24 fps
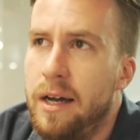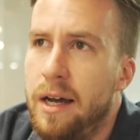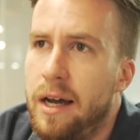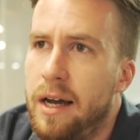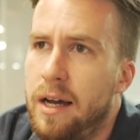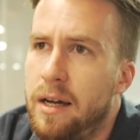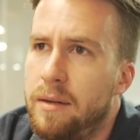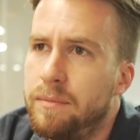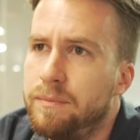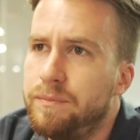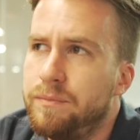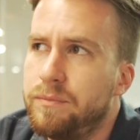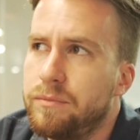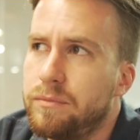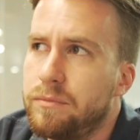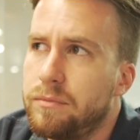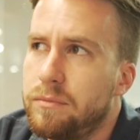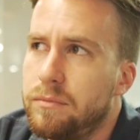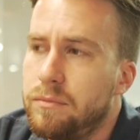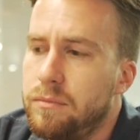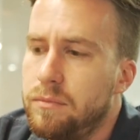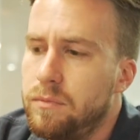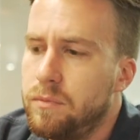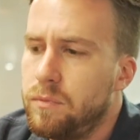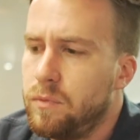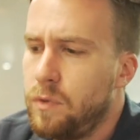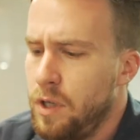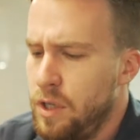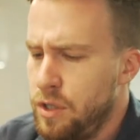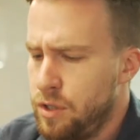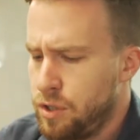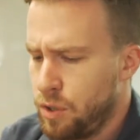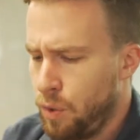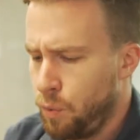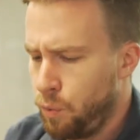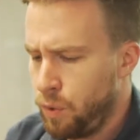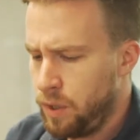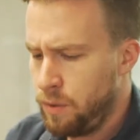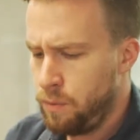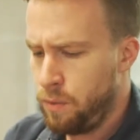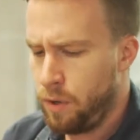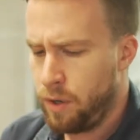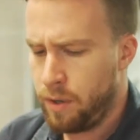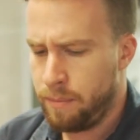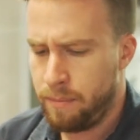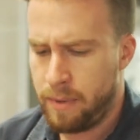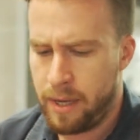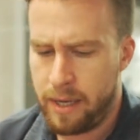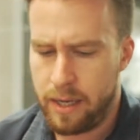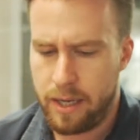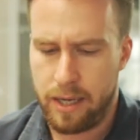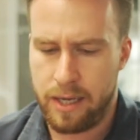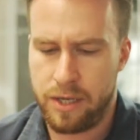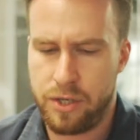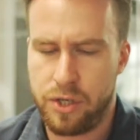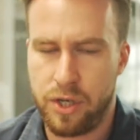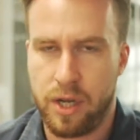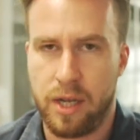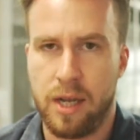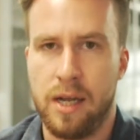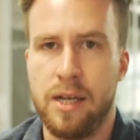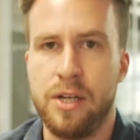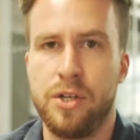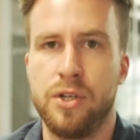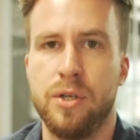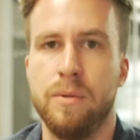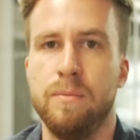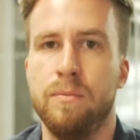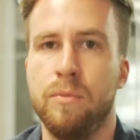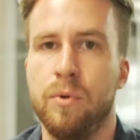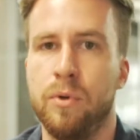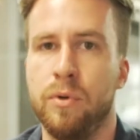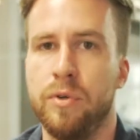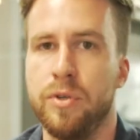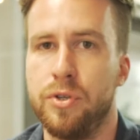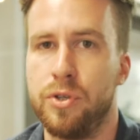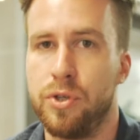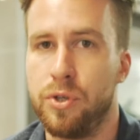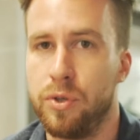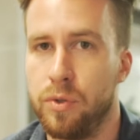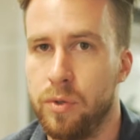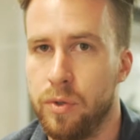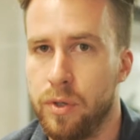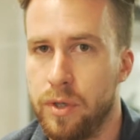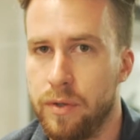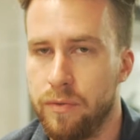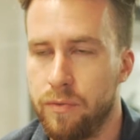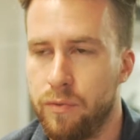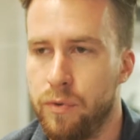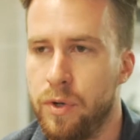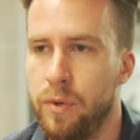And so we want to make education more intuitive.